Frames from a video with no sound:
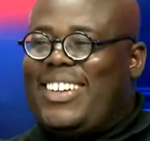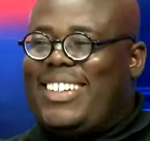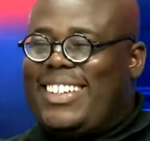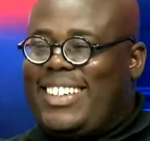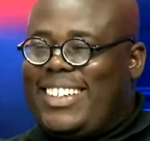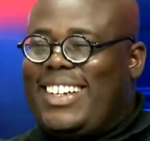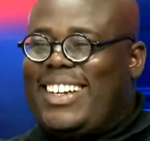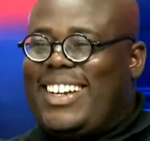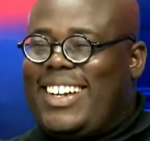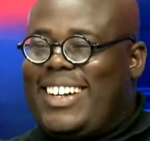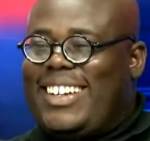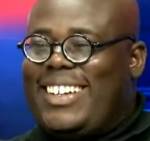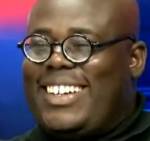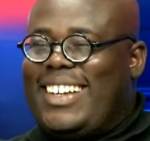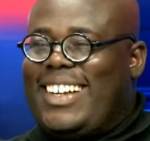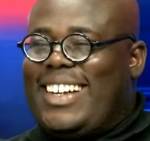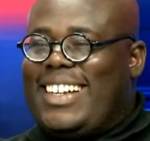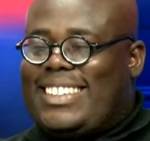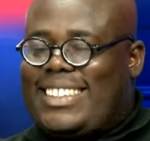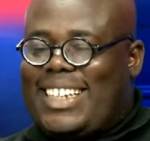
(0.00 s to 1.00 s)

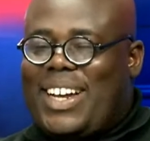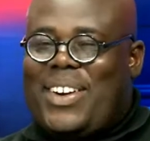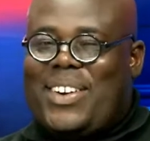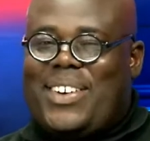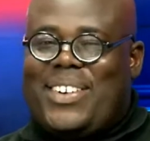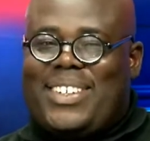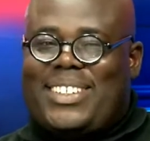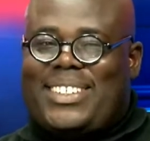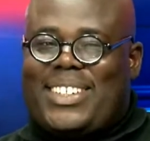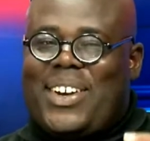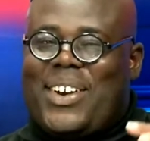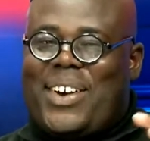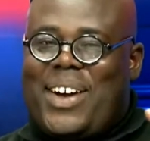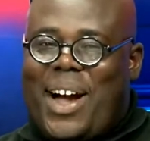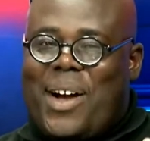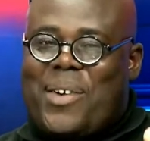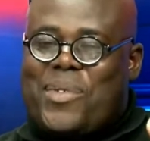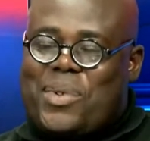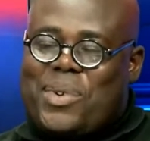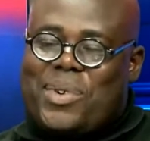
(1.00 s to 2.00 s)
know. So
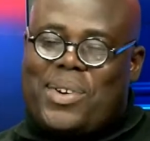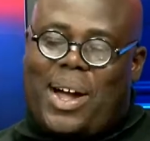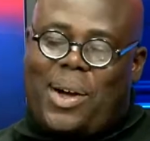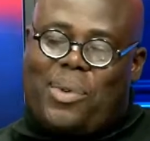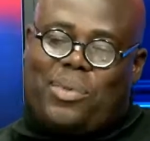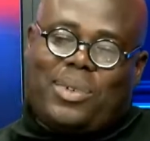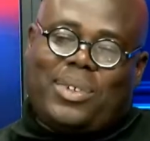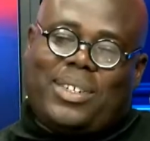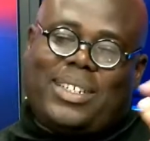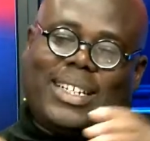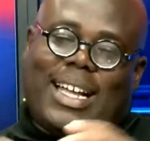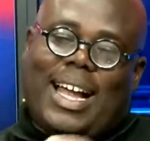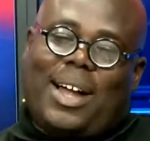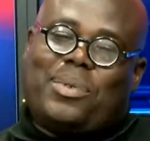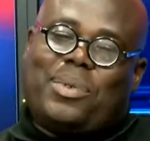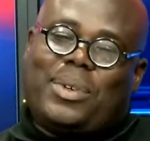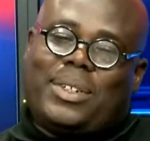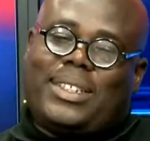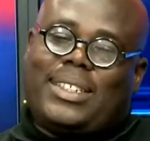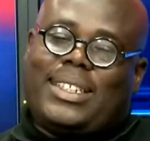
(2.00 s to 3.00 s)
I
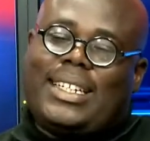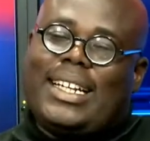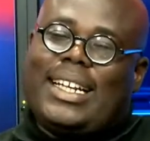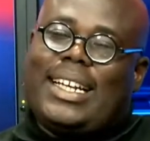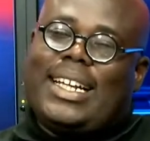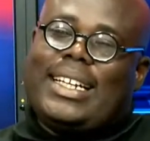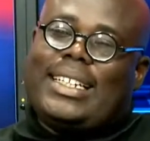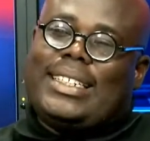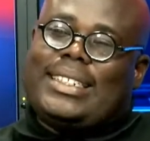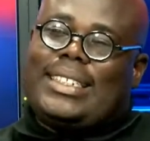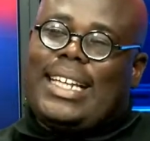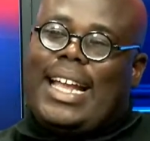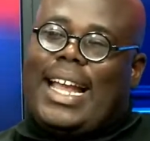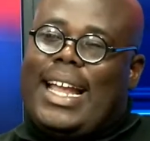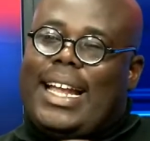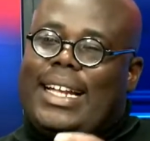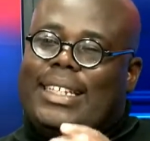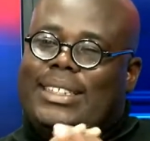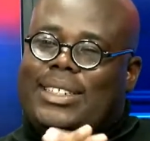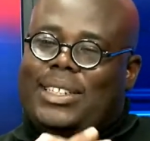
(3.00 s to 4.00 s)
will
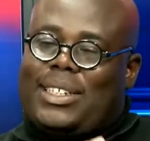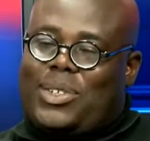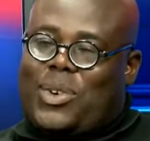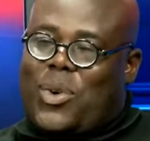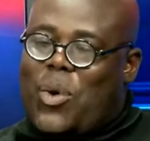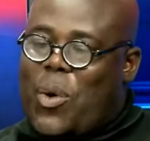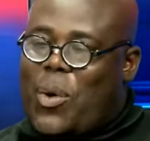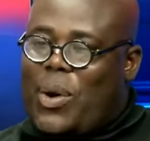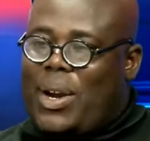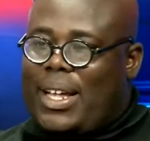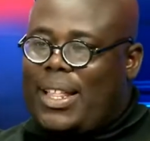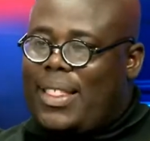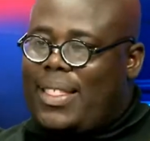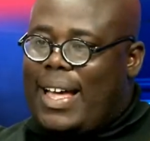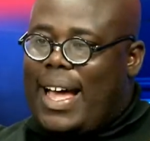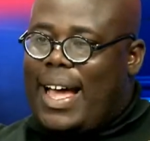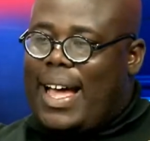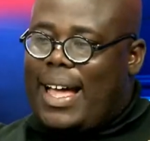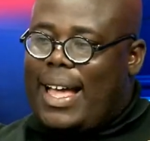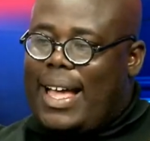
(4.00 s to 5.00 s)
say to the caller
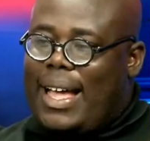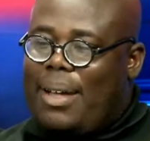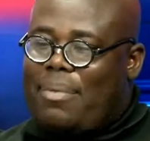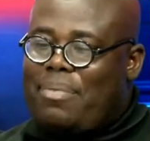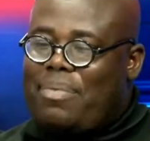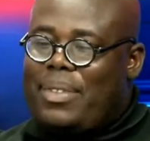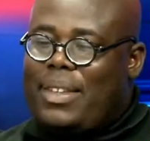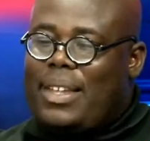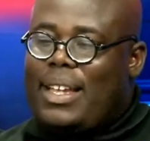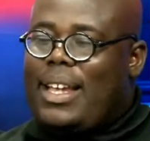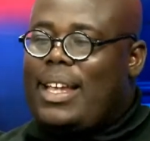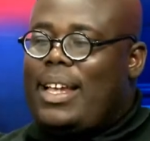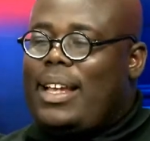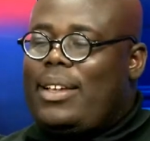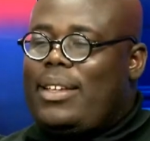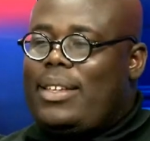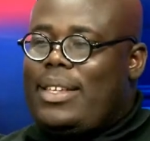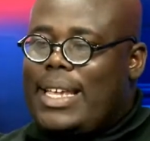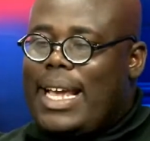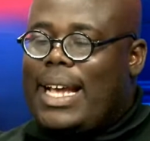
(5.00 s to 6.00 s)
that
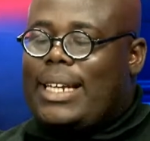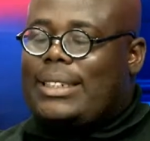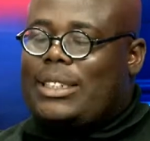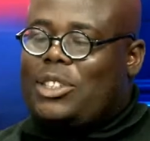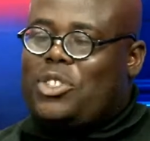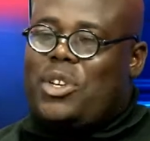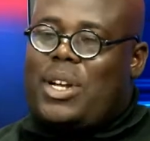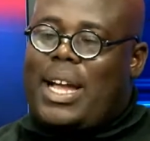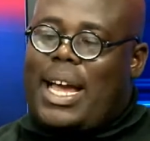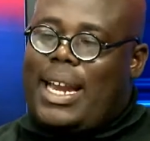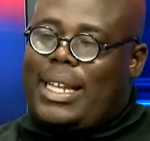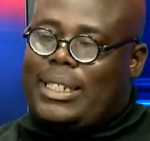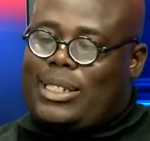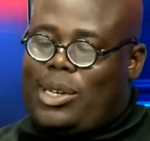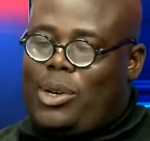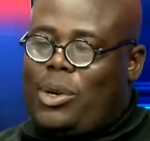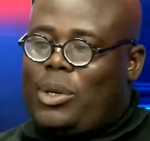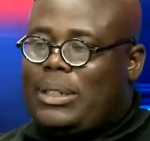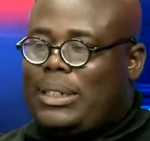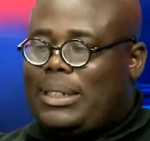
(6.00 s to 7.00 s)
yes, you can
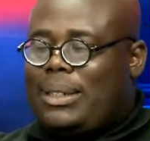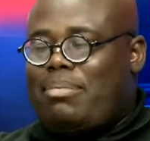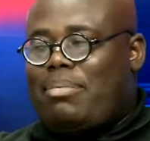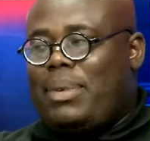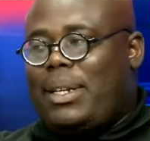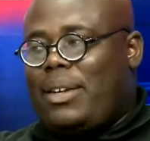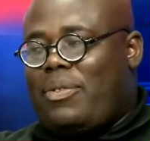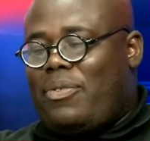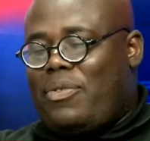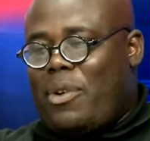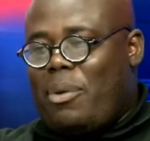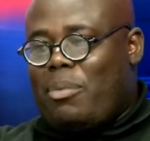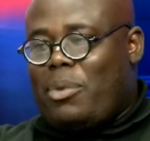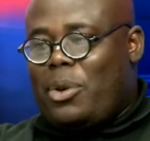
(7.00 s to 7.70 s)
exclude somebody